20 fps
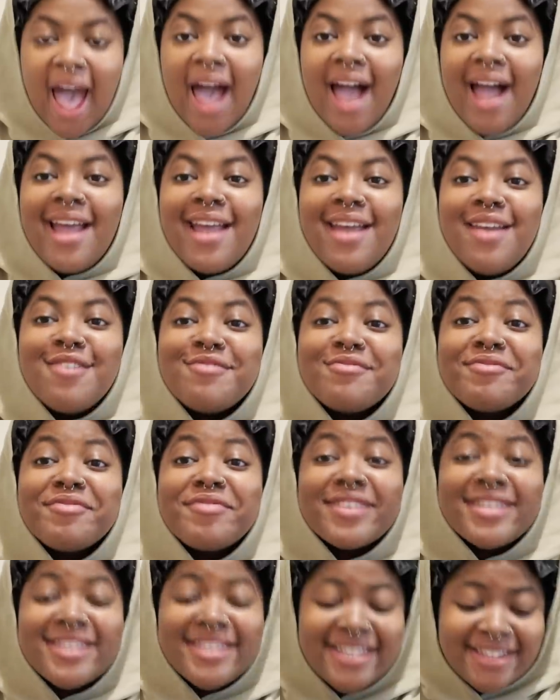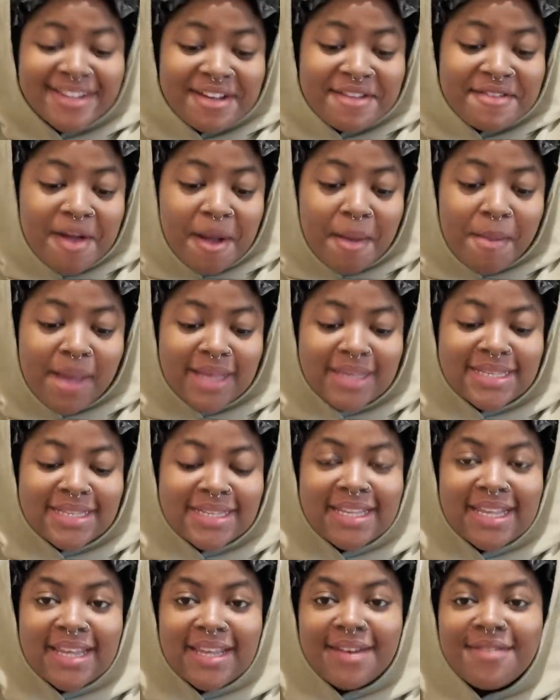I really love how my
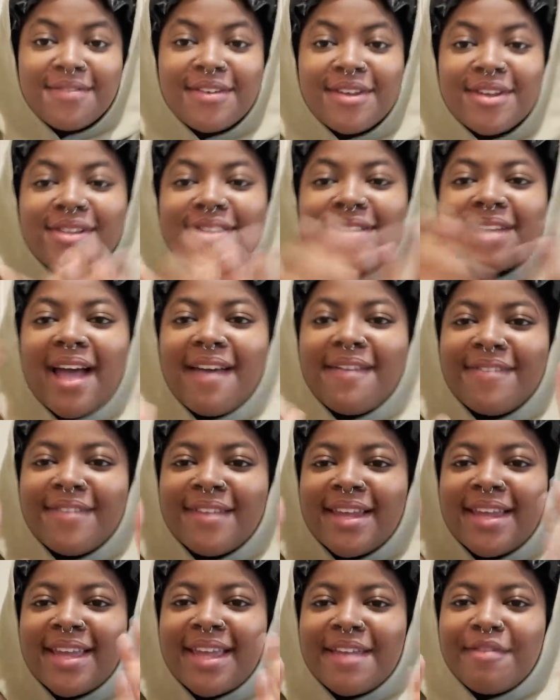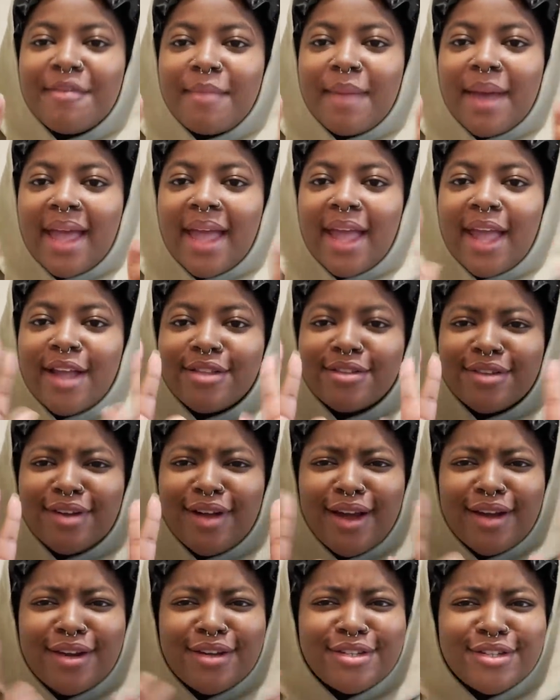skin feels. I feel like even my hands are
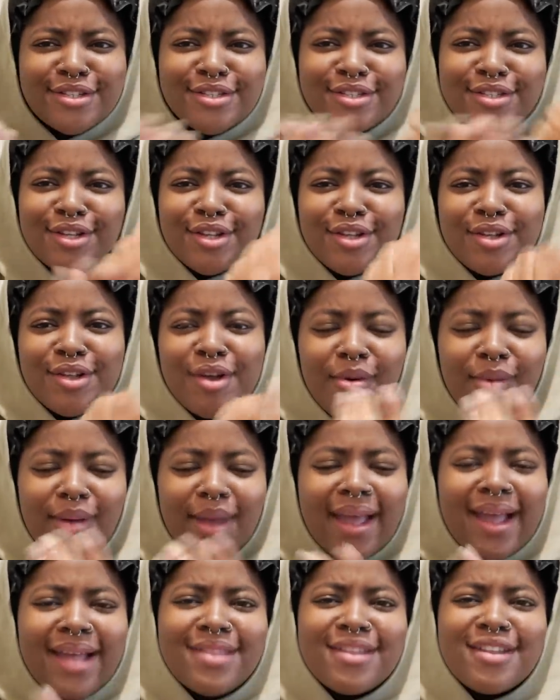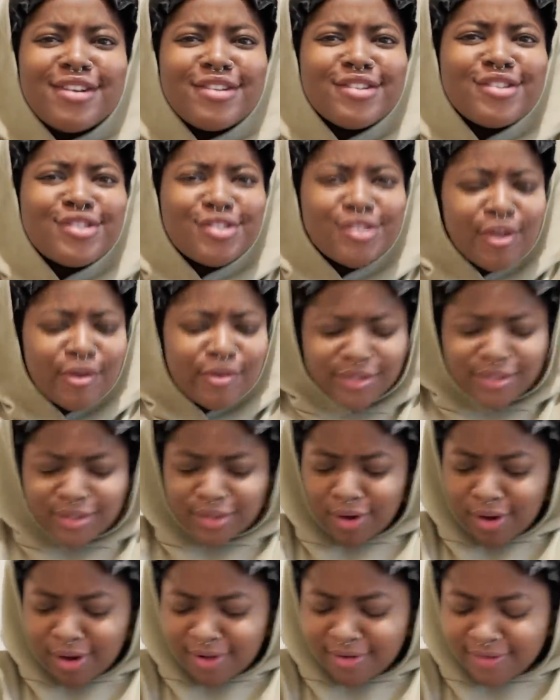kind of just glowing and they're so
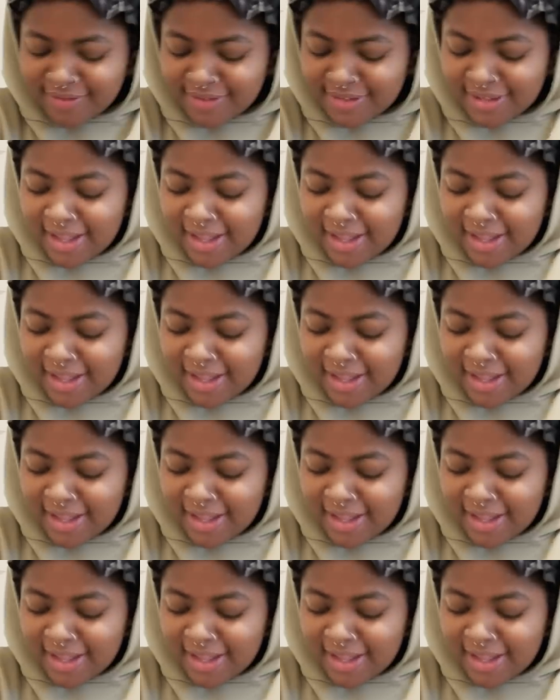soft.